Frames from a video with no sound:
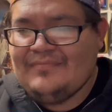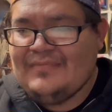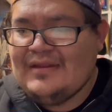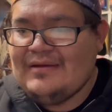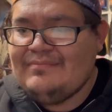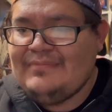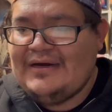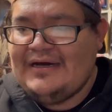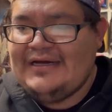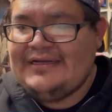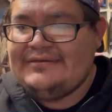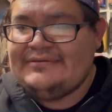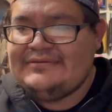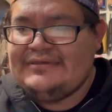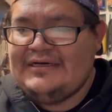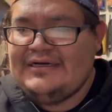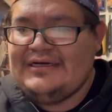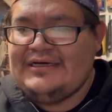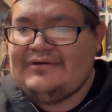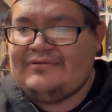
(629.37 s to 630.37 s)
But
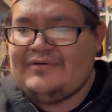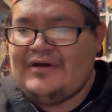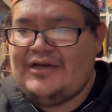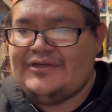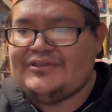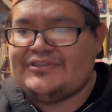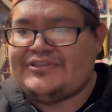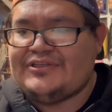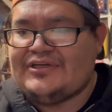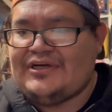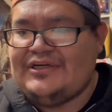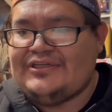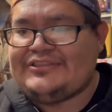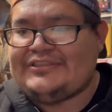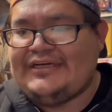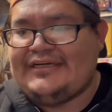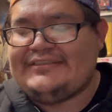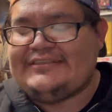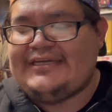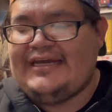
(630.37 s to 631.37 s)
Roderick took on
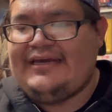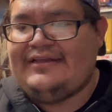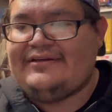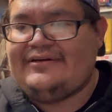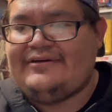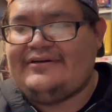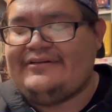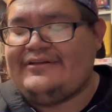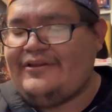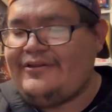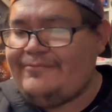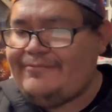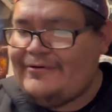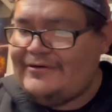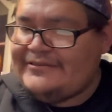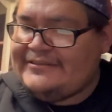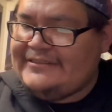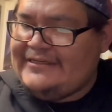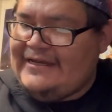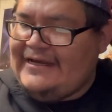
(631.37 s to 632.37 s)
Shane Taylor. Another
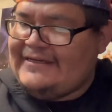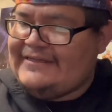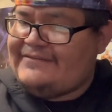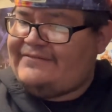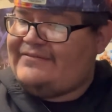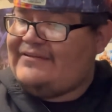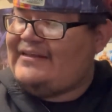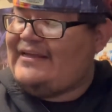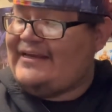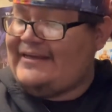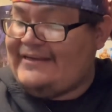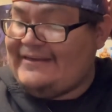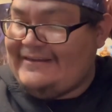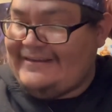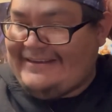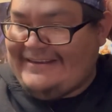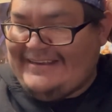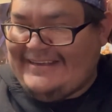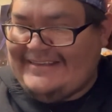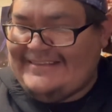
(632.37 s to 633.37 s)
person that I just feel like
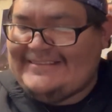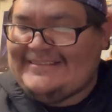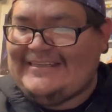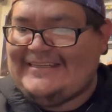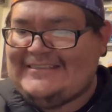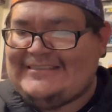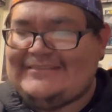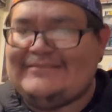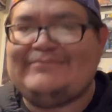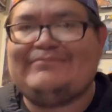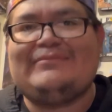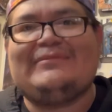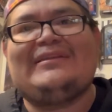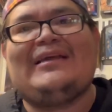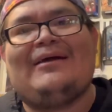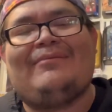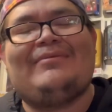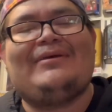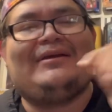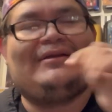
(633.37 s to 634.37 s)
he's
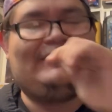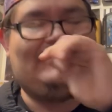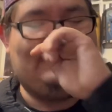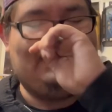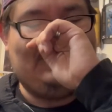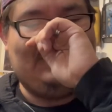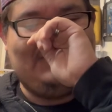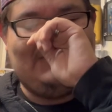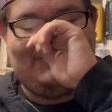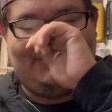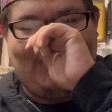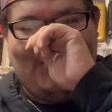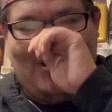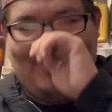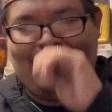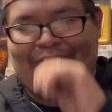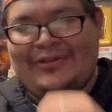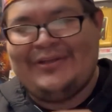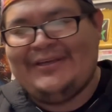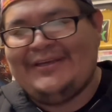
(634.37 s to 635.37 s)
not being used
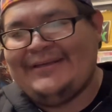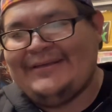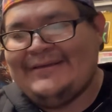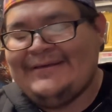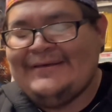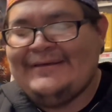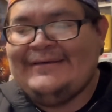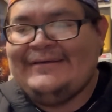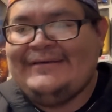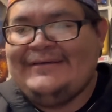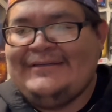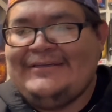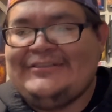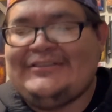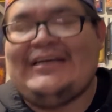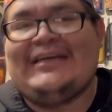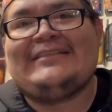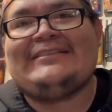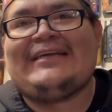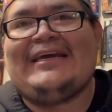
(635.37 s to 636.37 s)
properly,
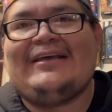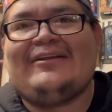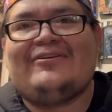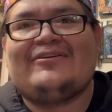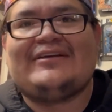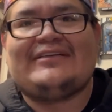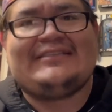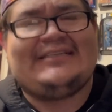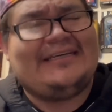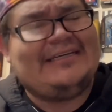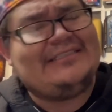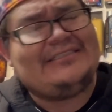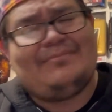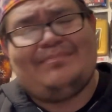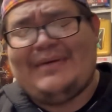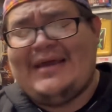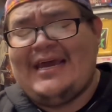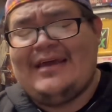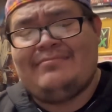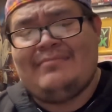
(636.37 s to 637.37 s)
Shane Taylor, because he is a
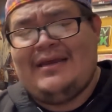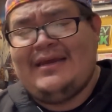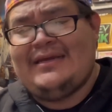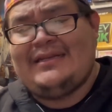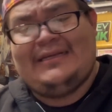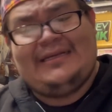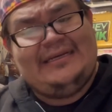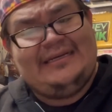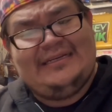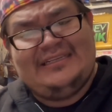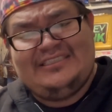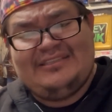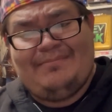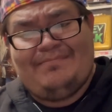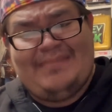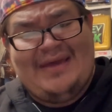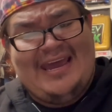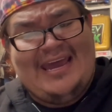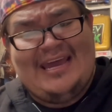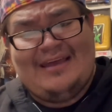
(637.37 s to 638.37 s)
bad man. He is a
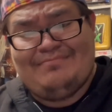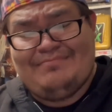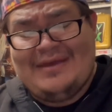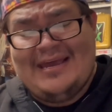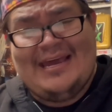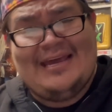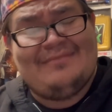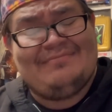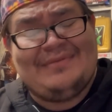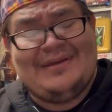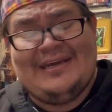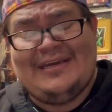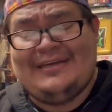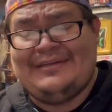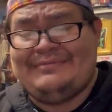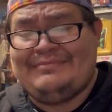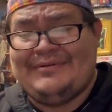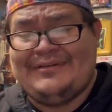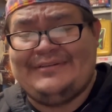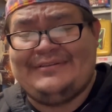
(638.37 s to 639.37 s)
bad, bad
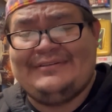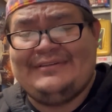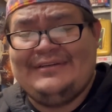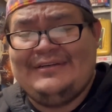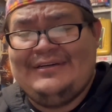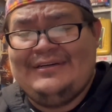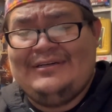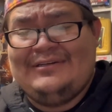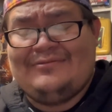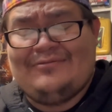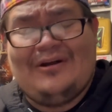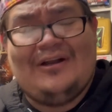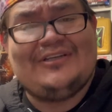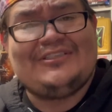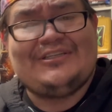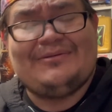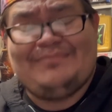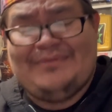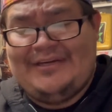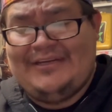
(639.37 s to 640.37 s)
man, but
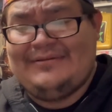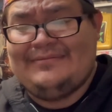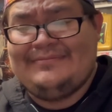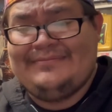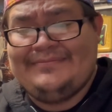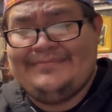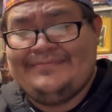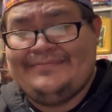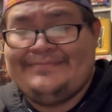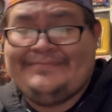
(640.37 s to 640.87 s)
Roderick beat him.